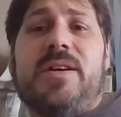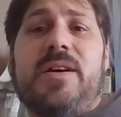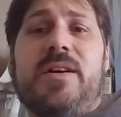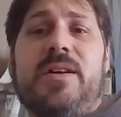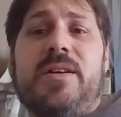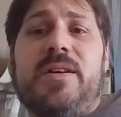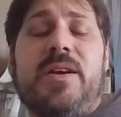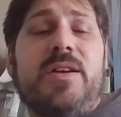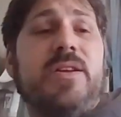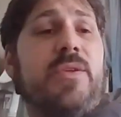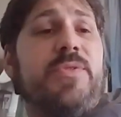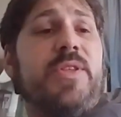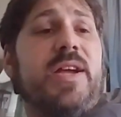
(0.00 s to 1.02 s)

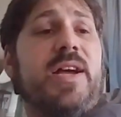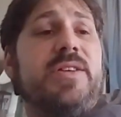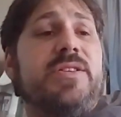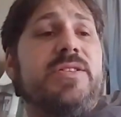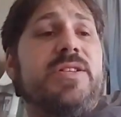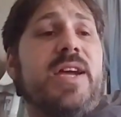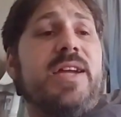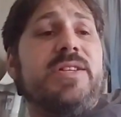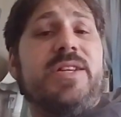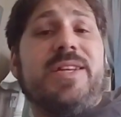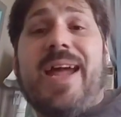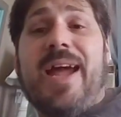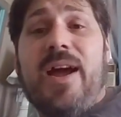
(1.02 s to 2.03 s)
Y'all think I should change
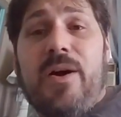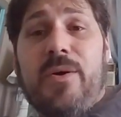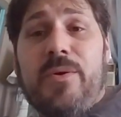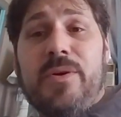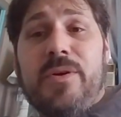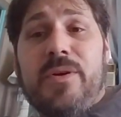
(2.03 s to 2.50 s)
it now,